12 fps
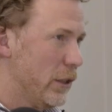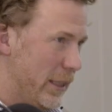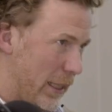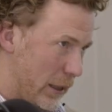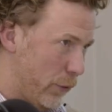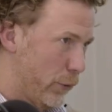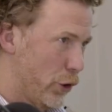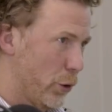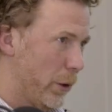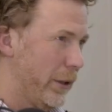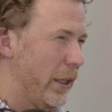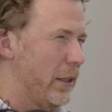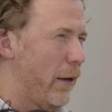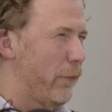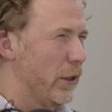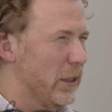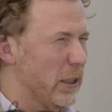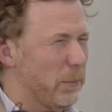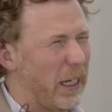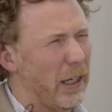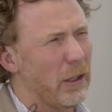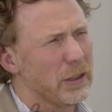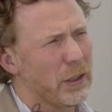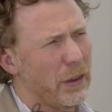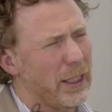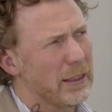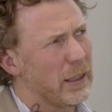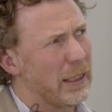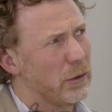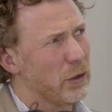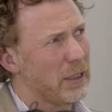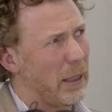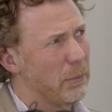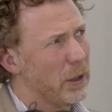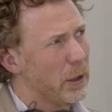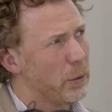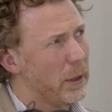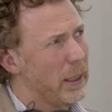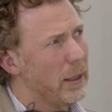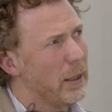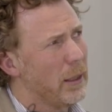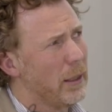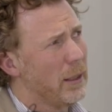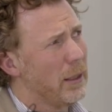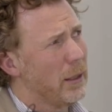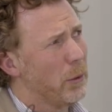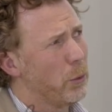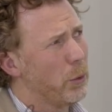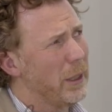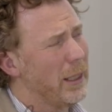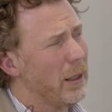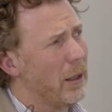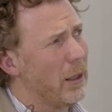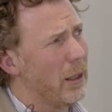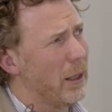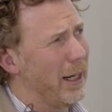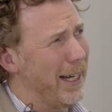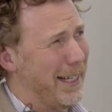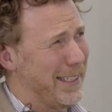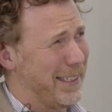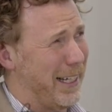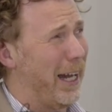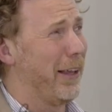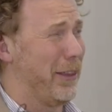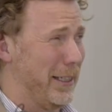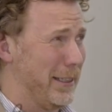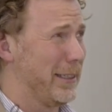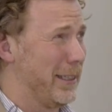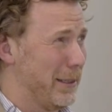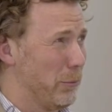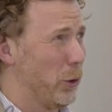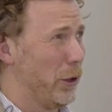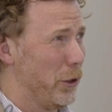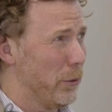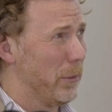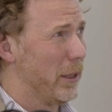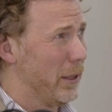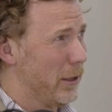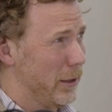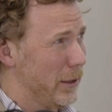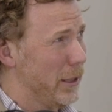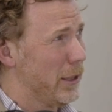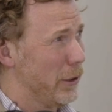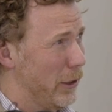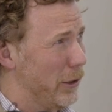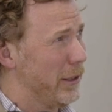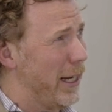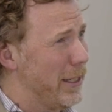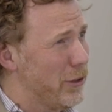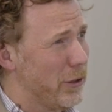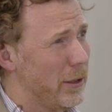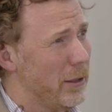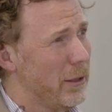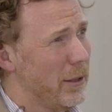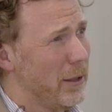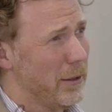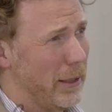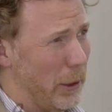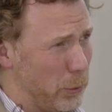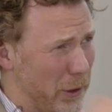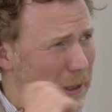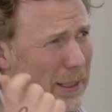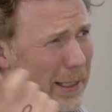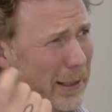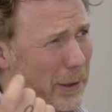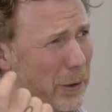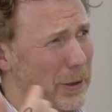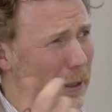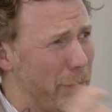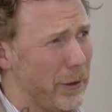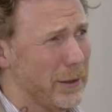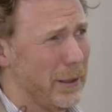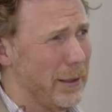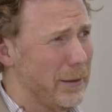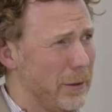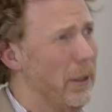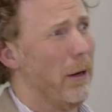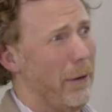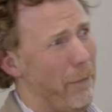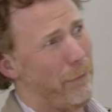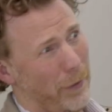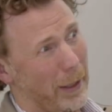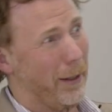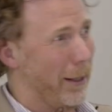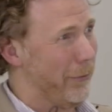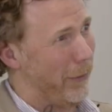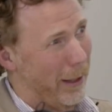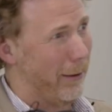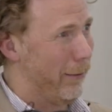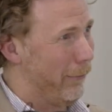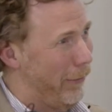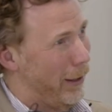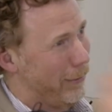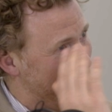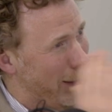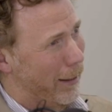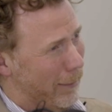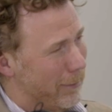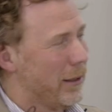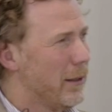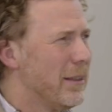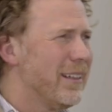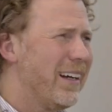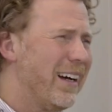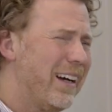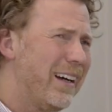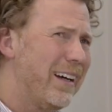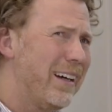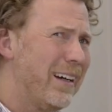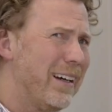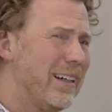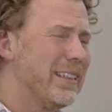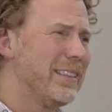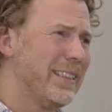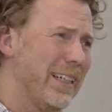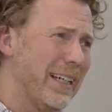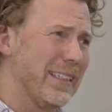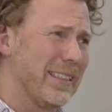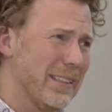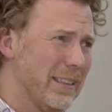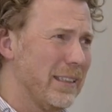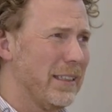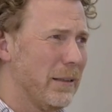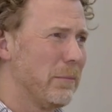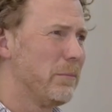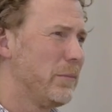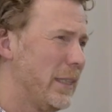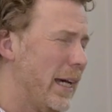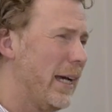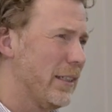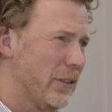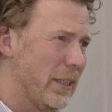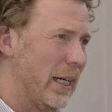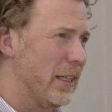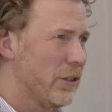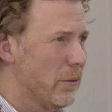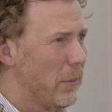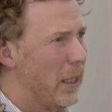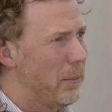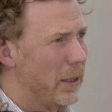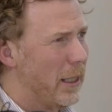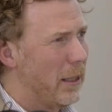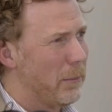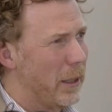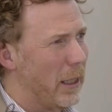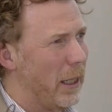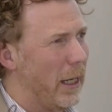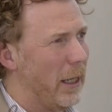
yes, for sure there are differences, but I also think that to some degree, we are, as I think this is more human condition and nature, that we're seeking those differences. In Finland they are very like. Yes, a culture maybe, but